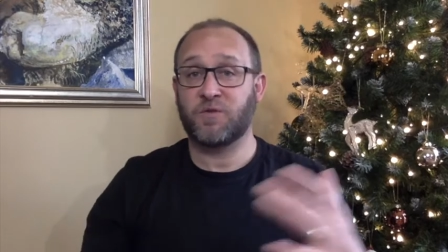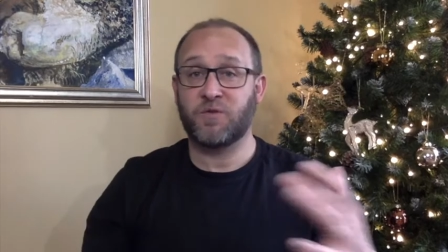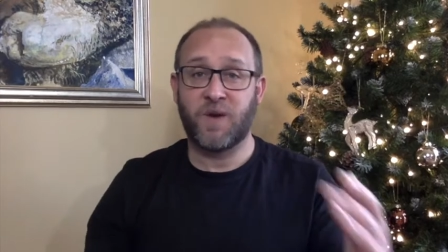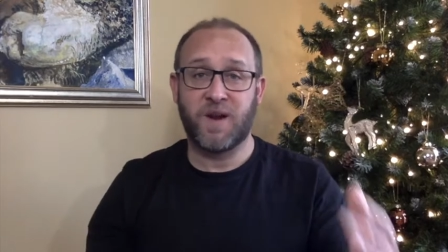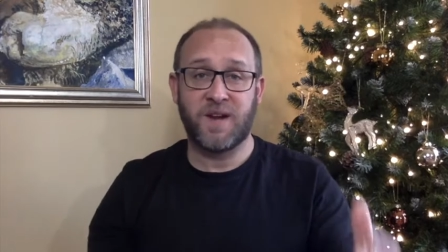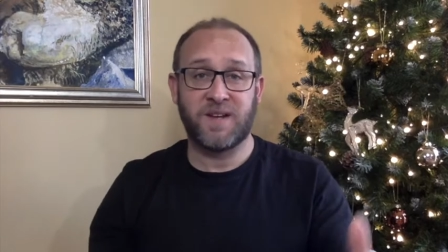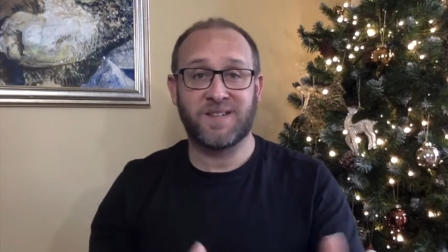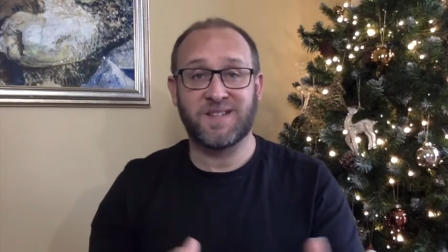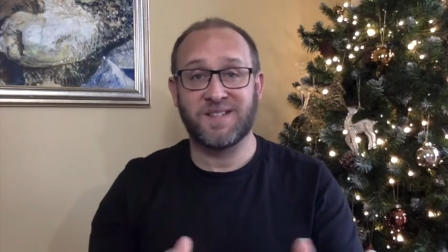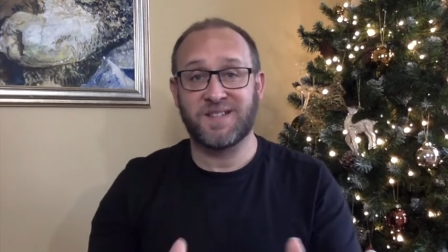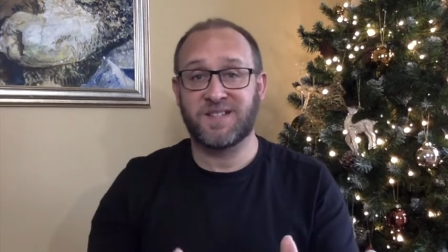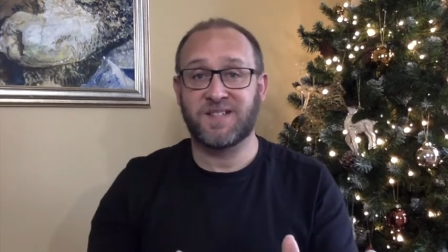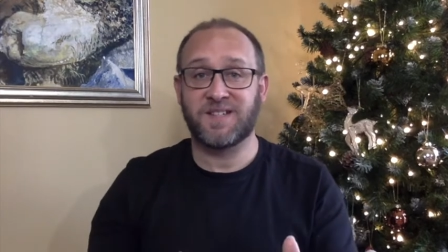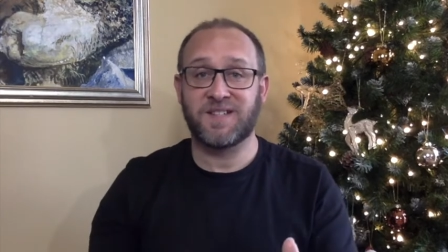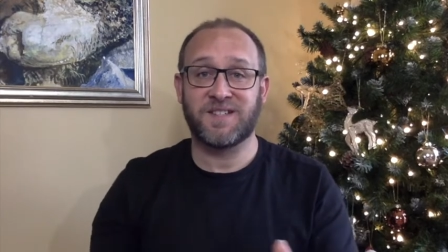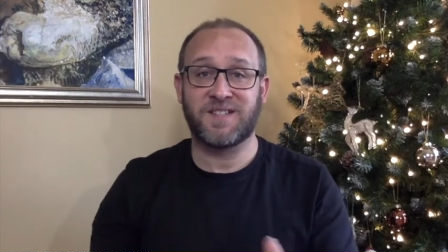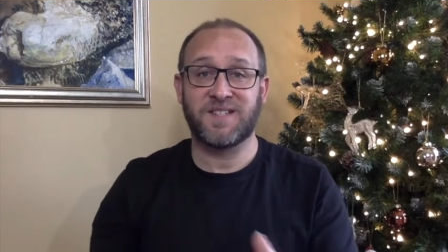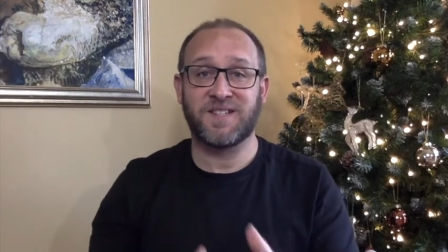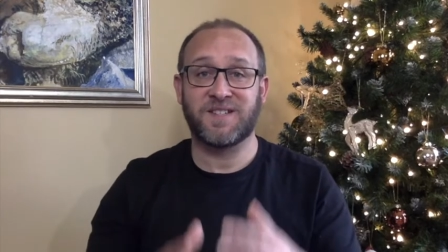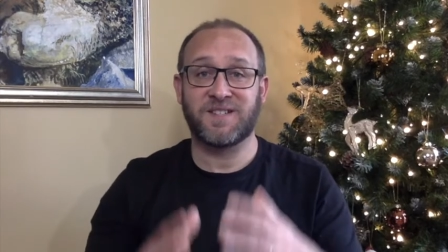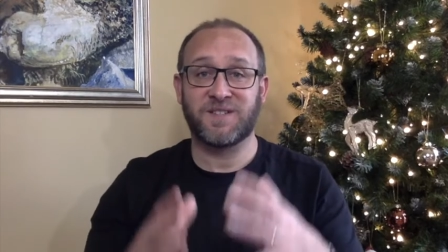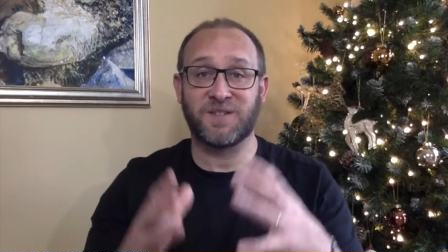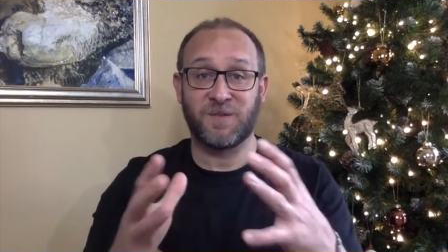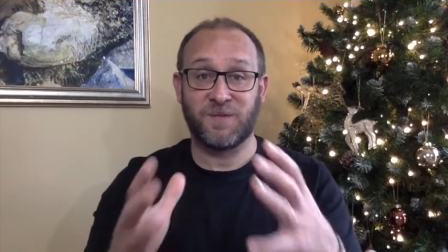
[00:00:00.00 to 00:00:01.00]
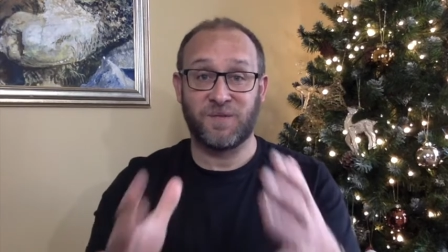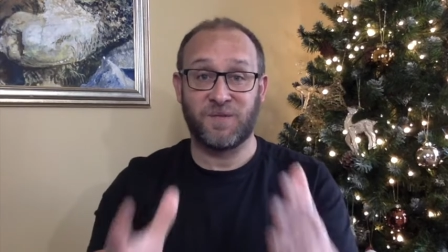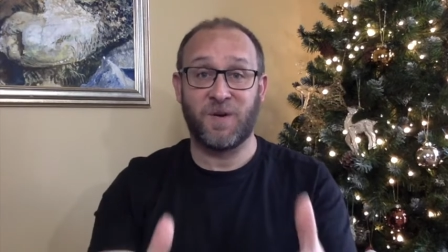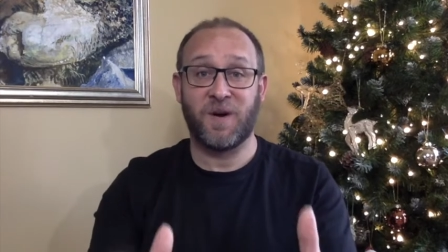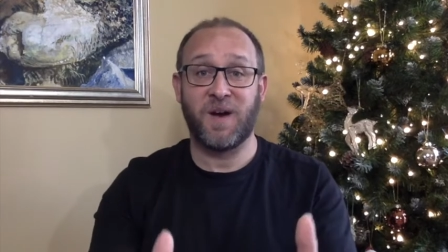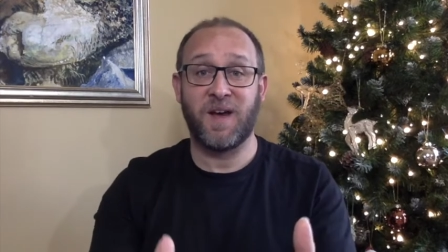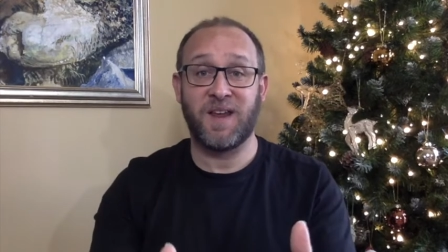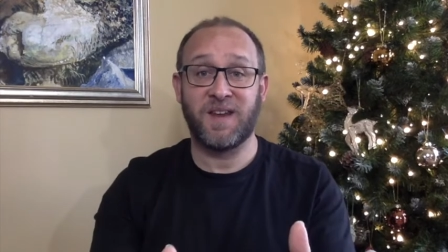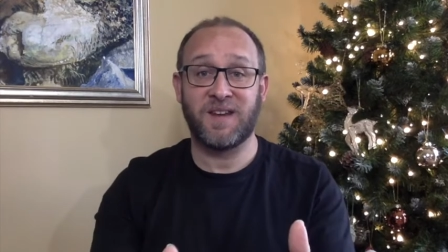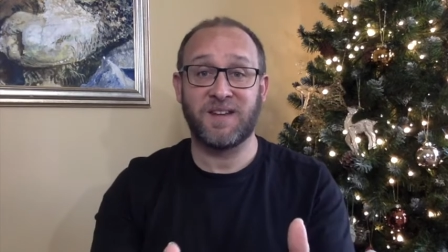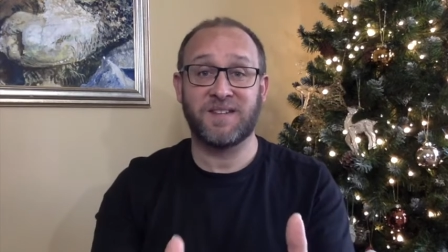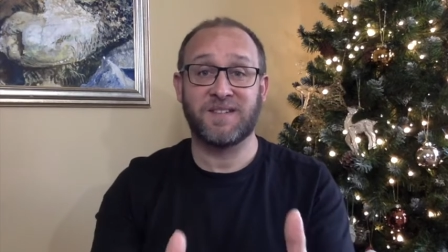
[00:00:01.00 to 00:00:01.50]
great distances to
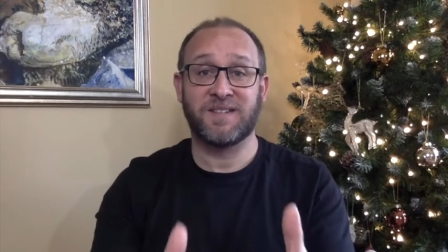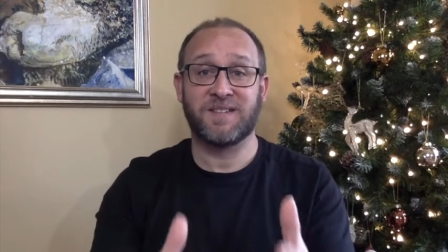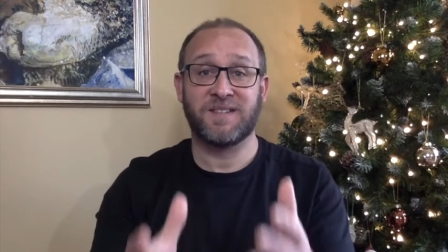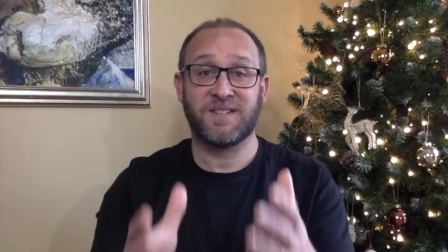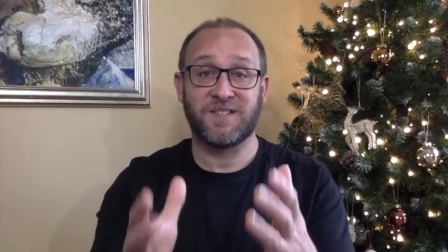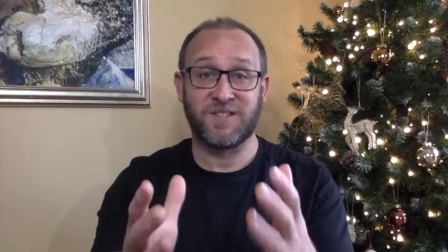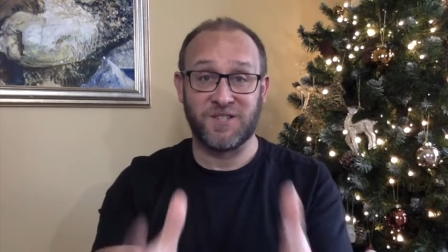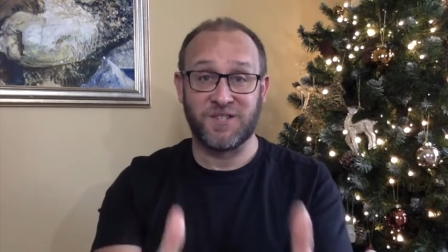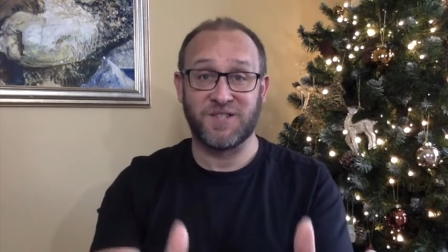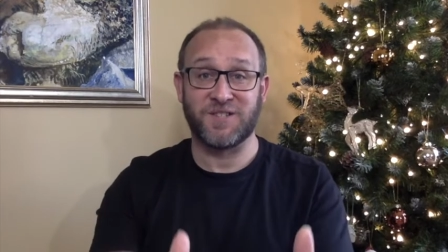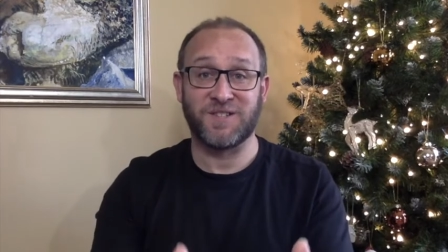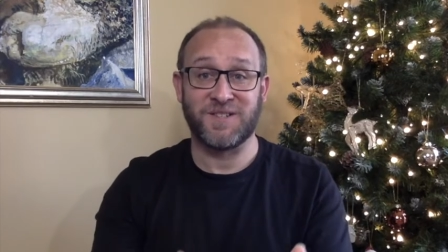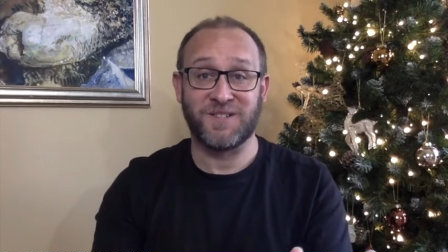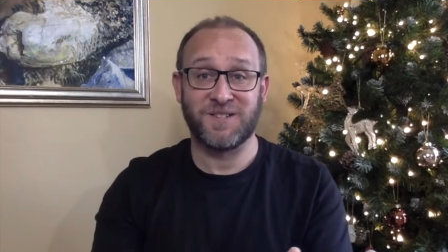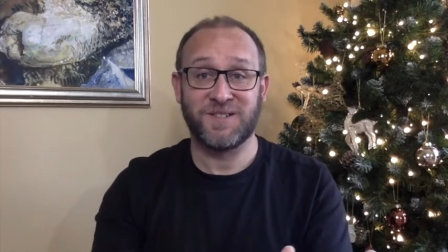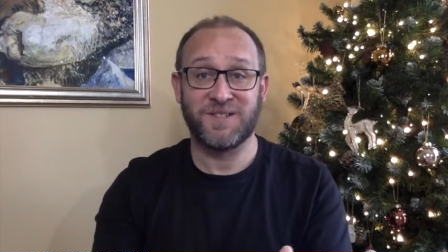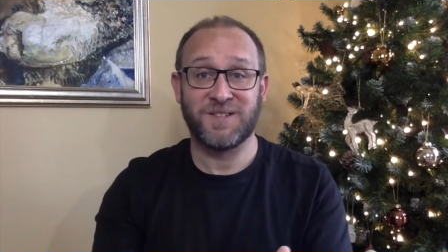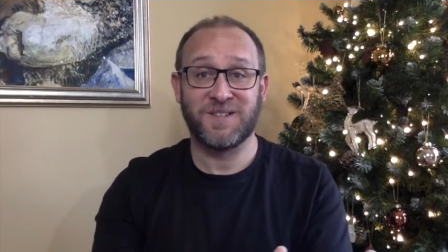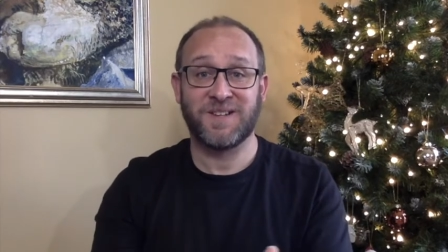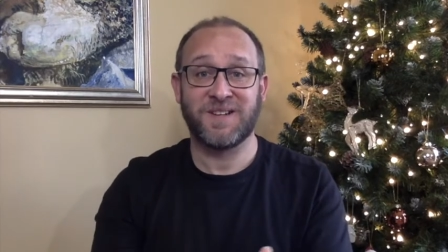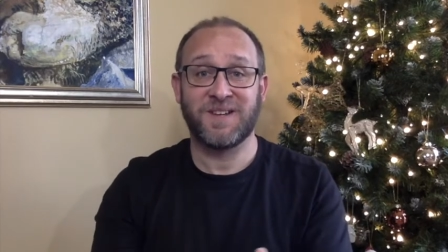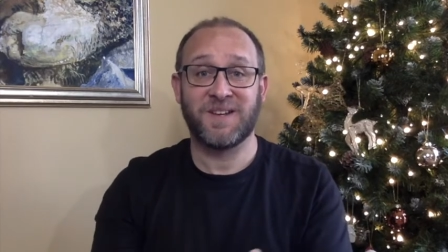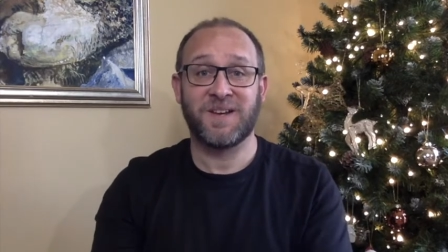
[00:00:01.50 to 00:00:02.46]
find Jesus.